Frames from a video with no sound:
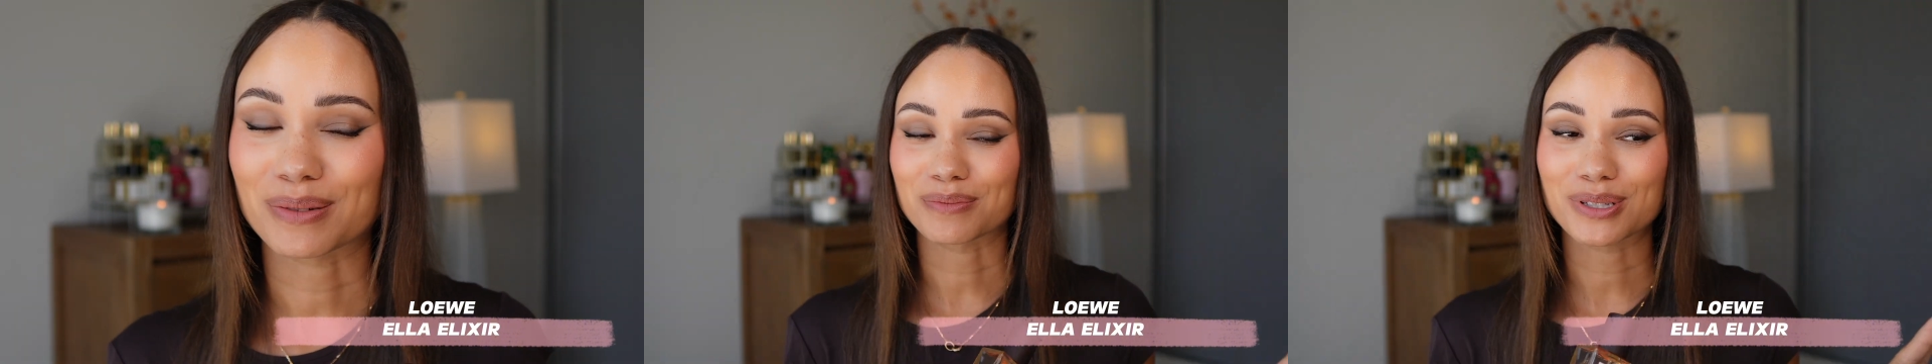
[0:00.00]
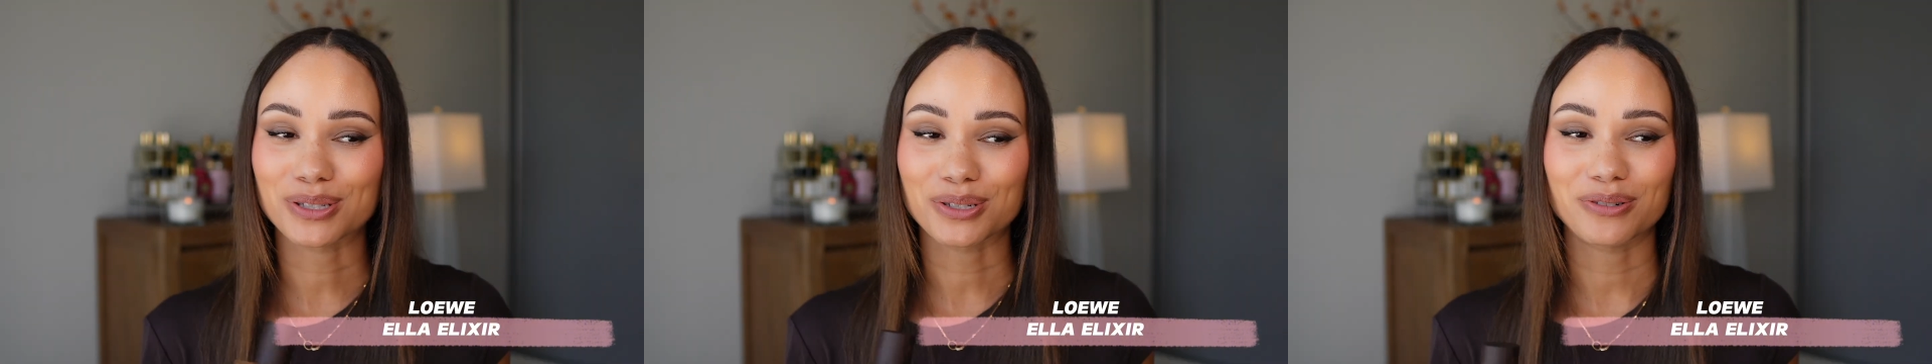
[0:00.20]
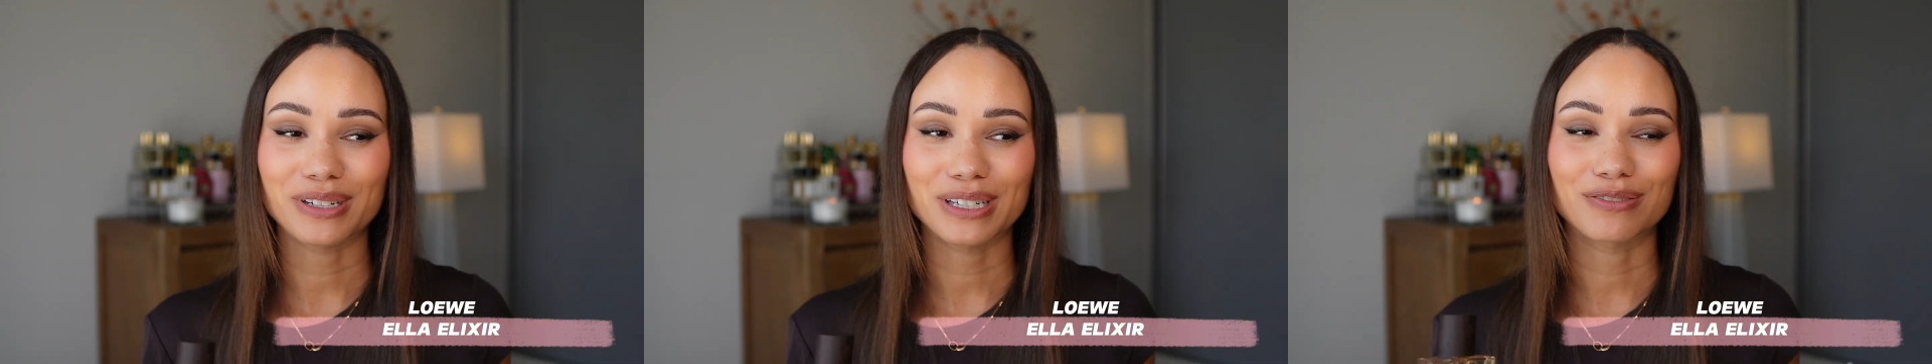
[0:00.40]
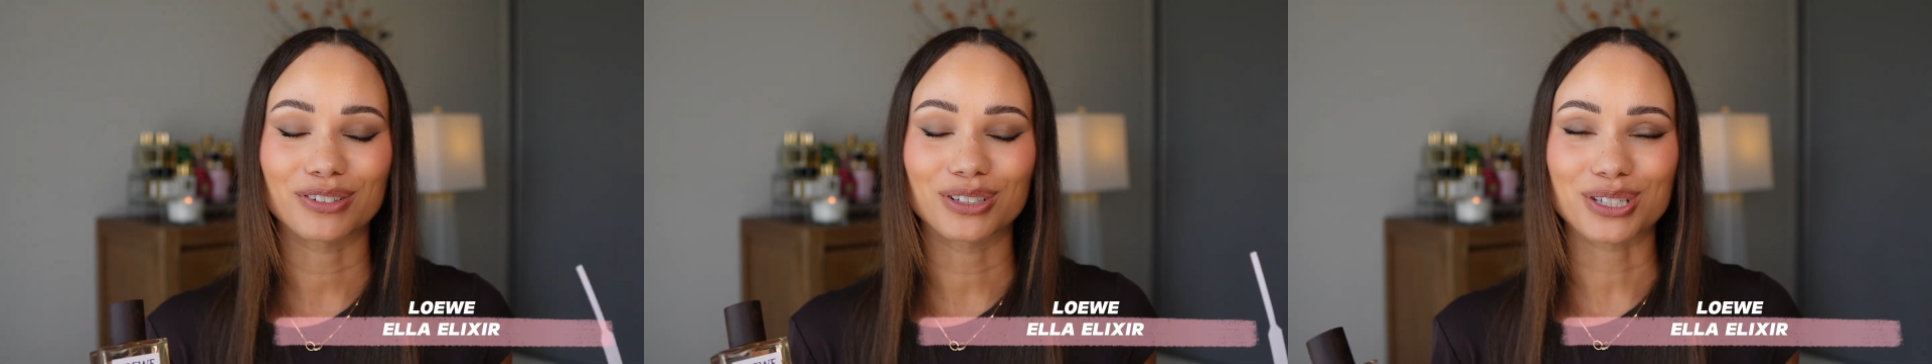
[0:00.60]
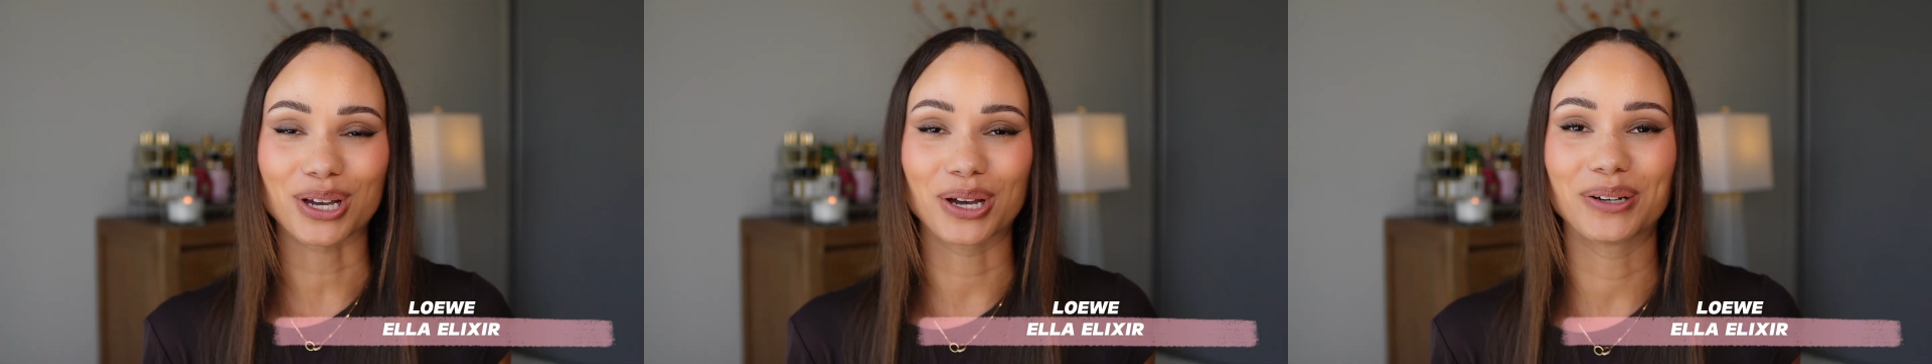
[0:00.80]
I'm sorry if
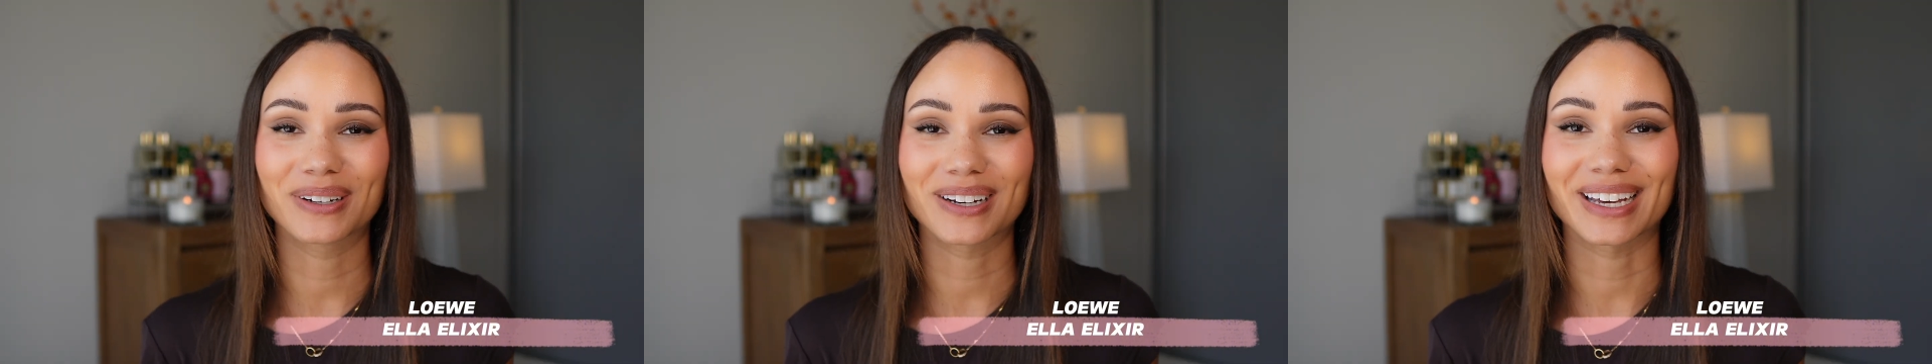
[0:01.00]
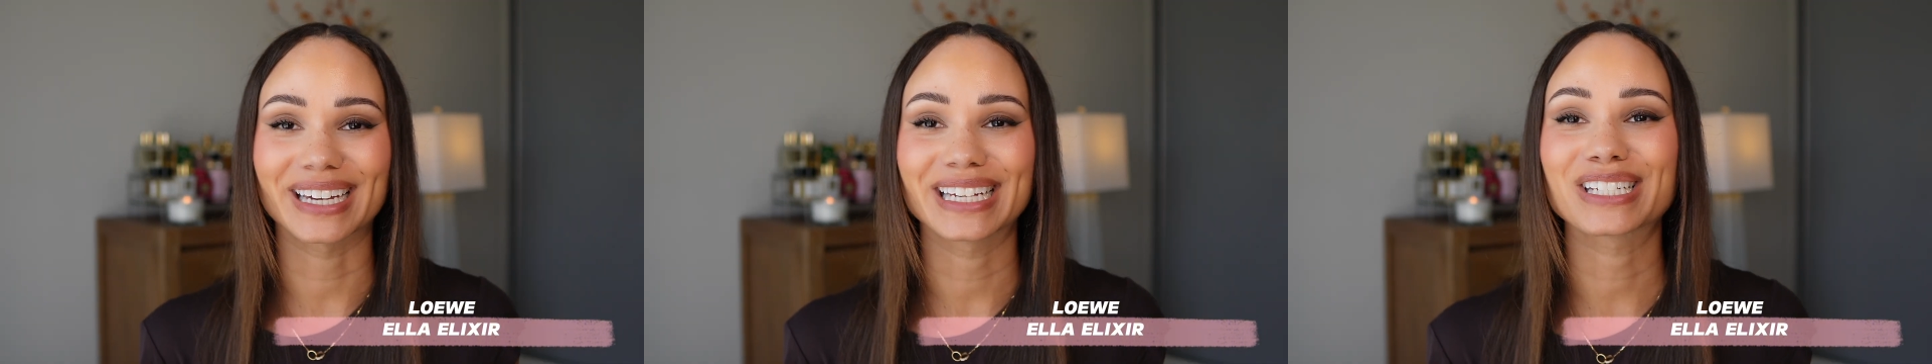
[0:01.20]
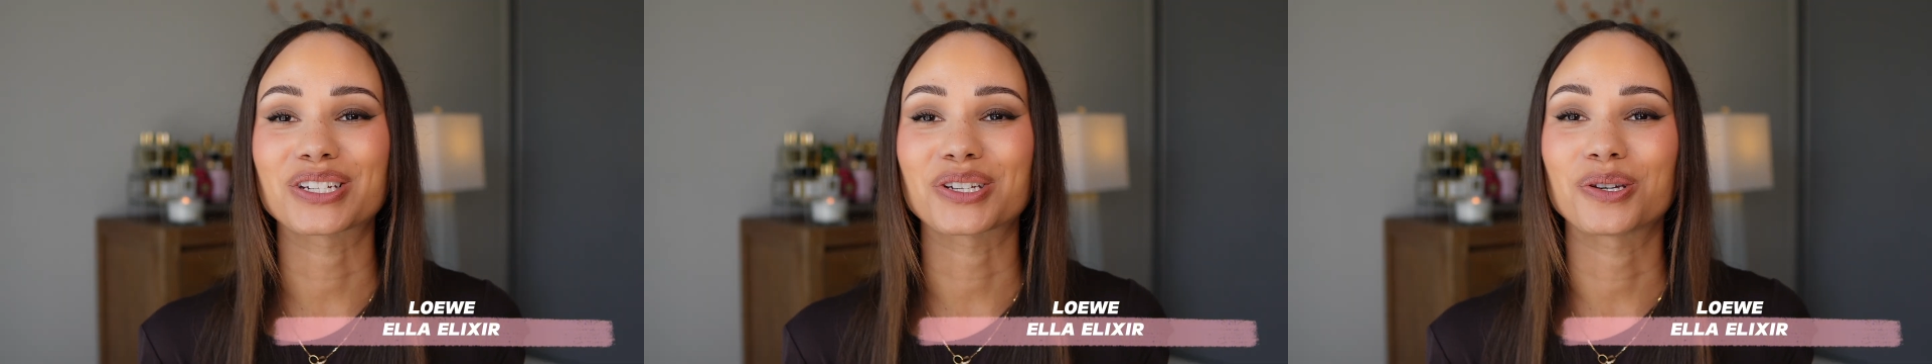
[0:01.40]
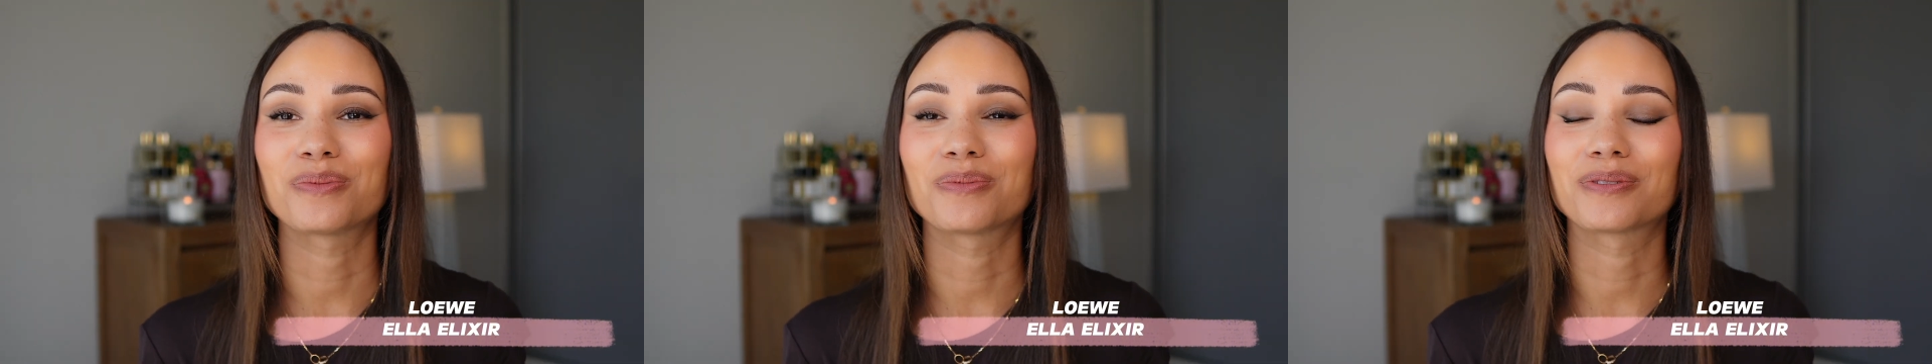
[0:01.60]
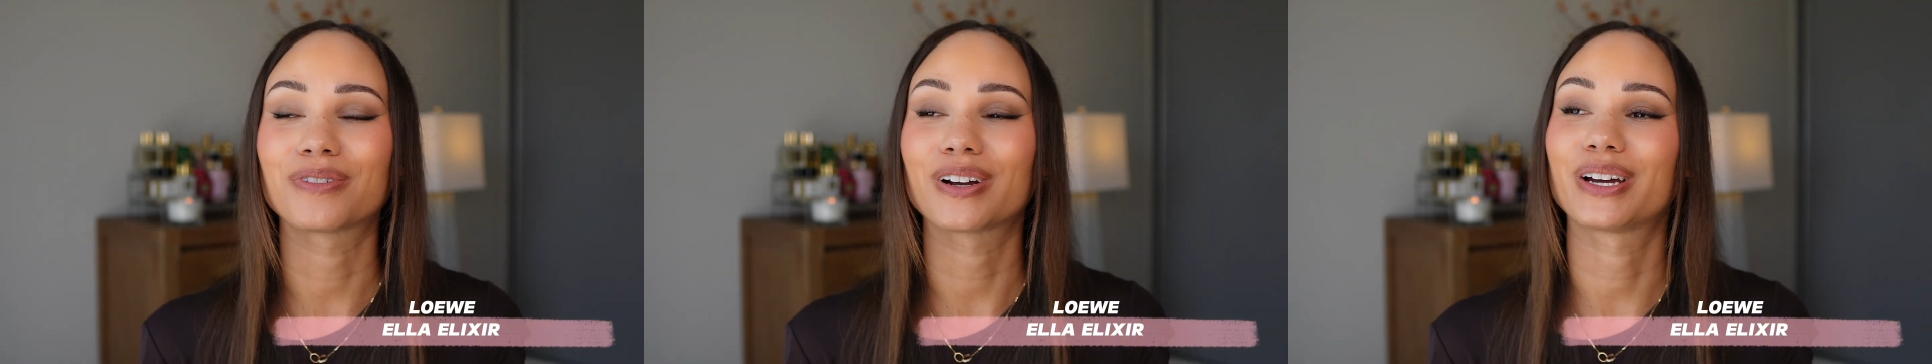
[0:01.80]
you don't like
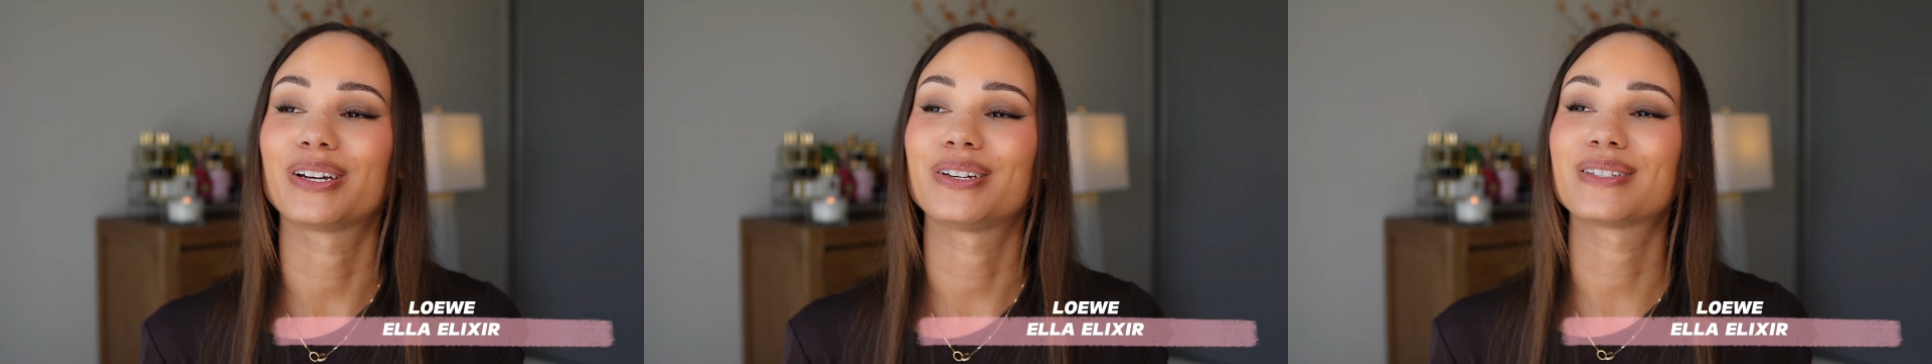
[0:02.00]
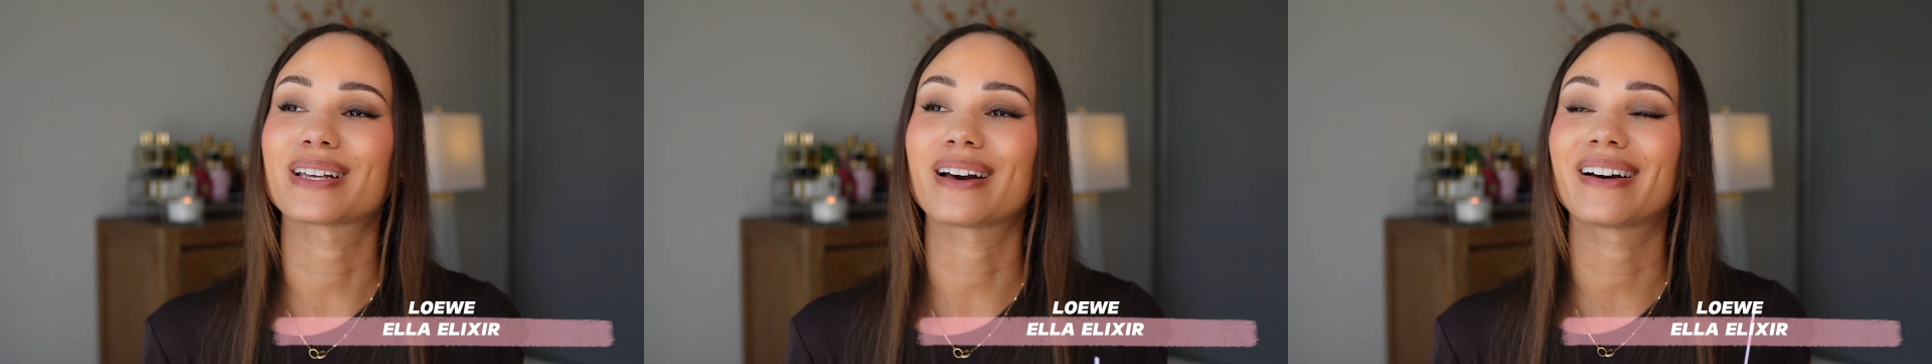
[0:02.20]
tuberose,